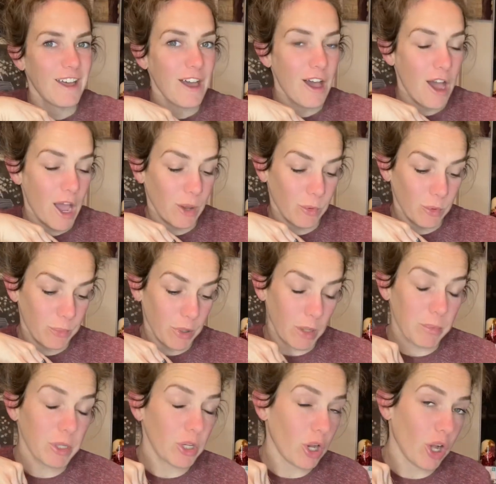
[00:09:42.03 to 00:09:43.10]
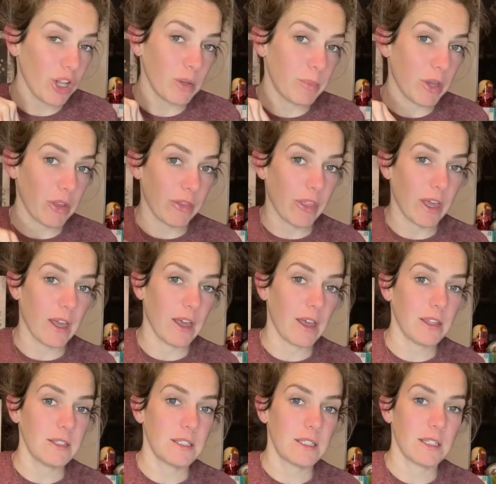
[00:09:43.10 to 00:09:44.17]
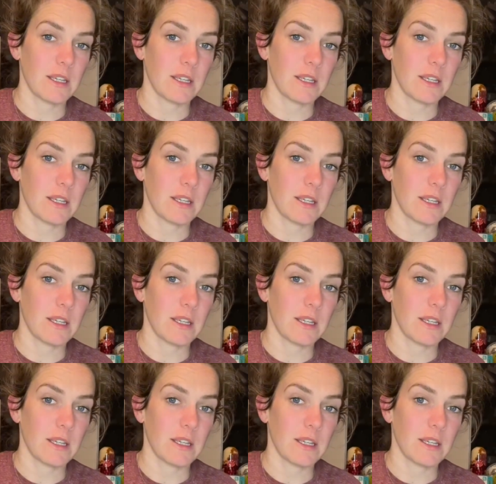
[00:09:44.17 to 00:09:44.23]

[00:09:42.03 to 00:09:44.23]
I will probably call about that.